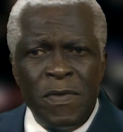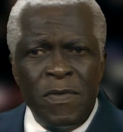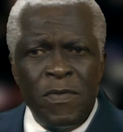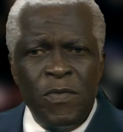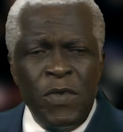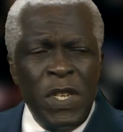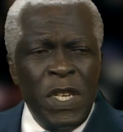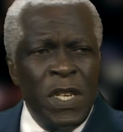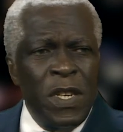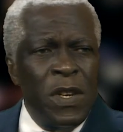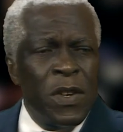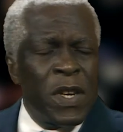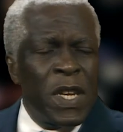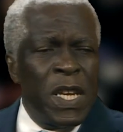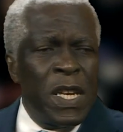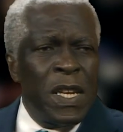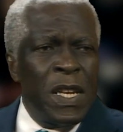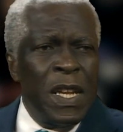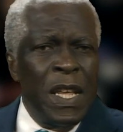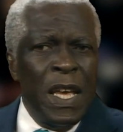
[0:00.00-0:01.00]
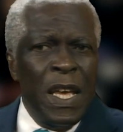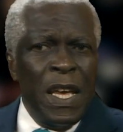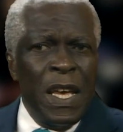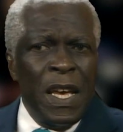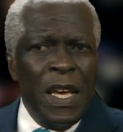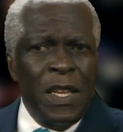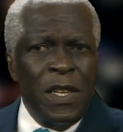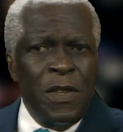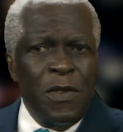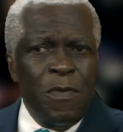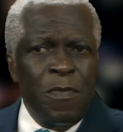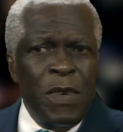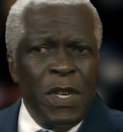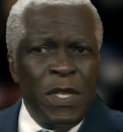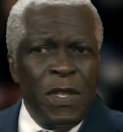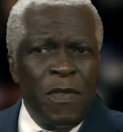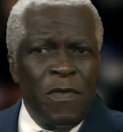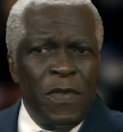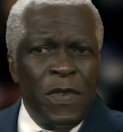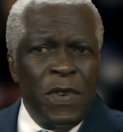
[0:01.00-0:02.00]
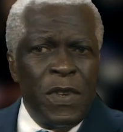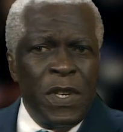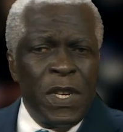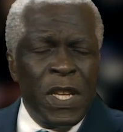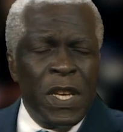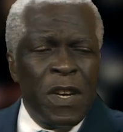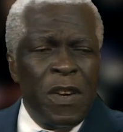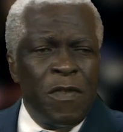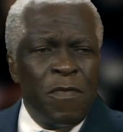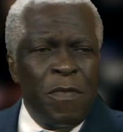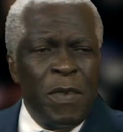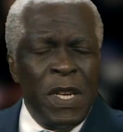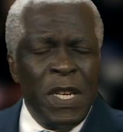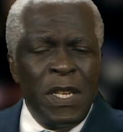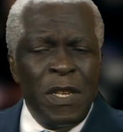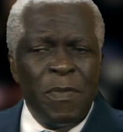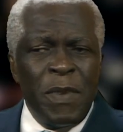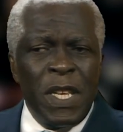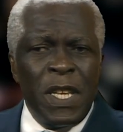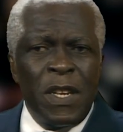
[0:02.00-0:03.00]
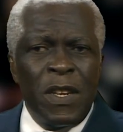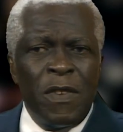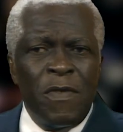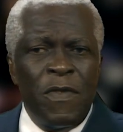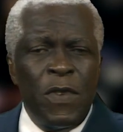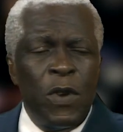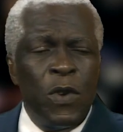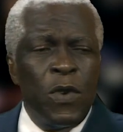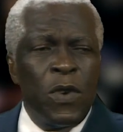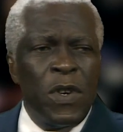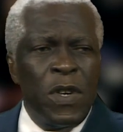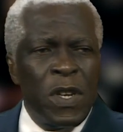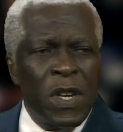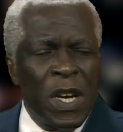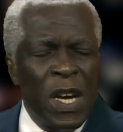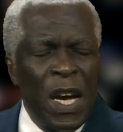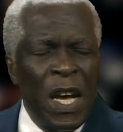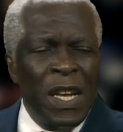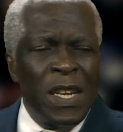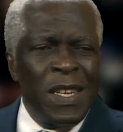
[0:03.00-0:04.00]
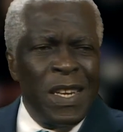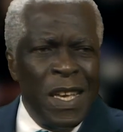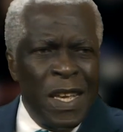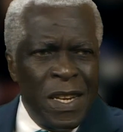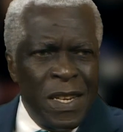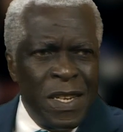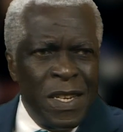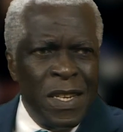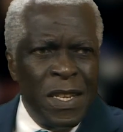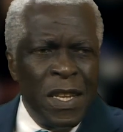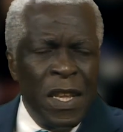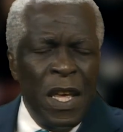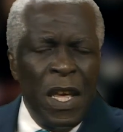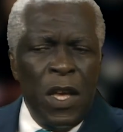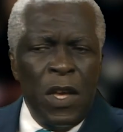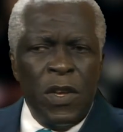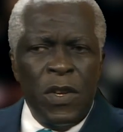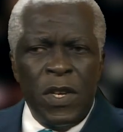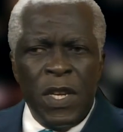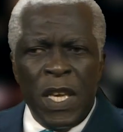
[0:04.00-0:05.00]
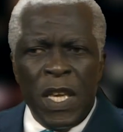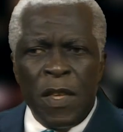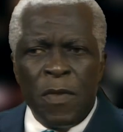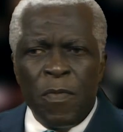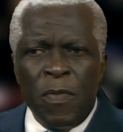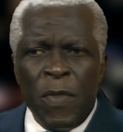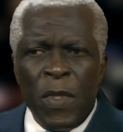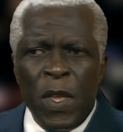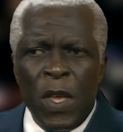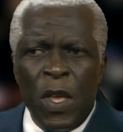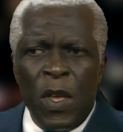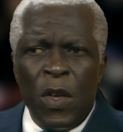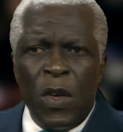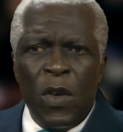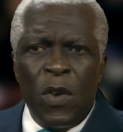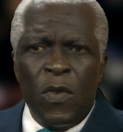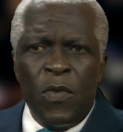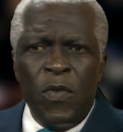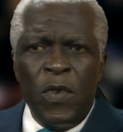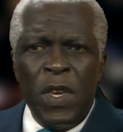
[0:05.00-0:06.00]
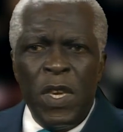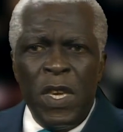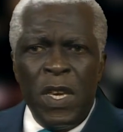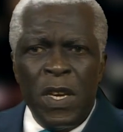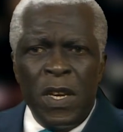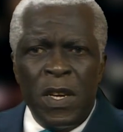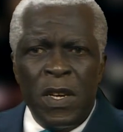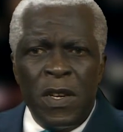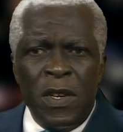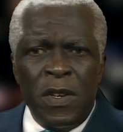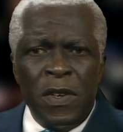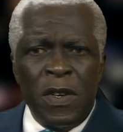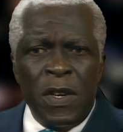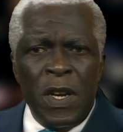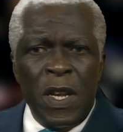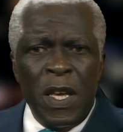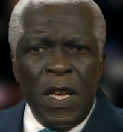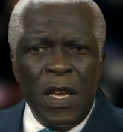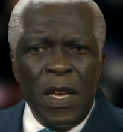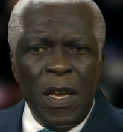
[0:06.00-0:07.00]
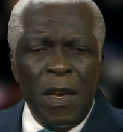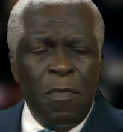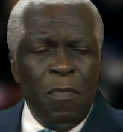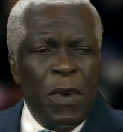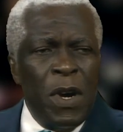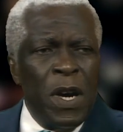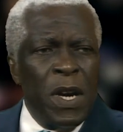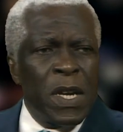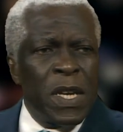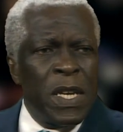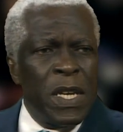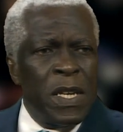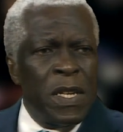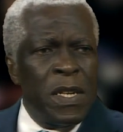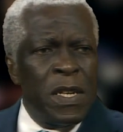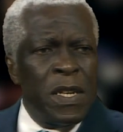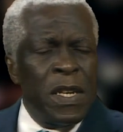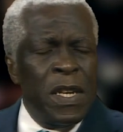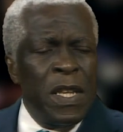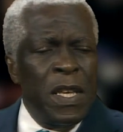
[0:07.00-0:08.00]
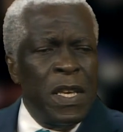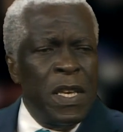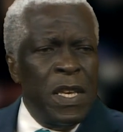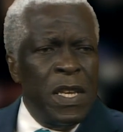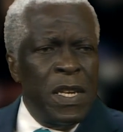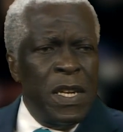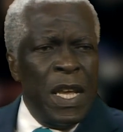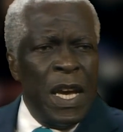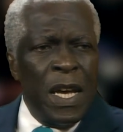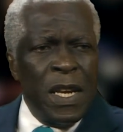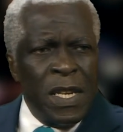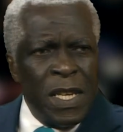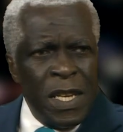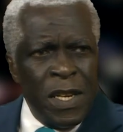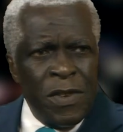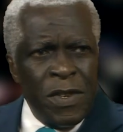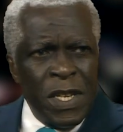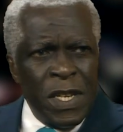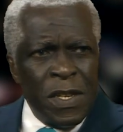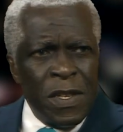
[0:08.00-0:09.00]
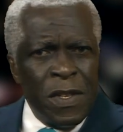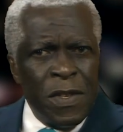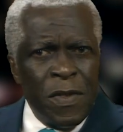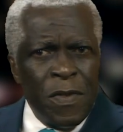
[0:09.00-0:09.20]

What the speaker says: we are looking, as you must have heard the government speaking of local content. So we are embarking in that area.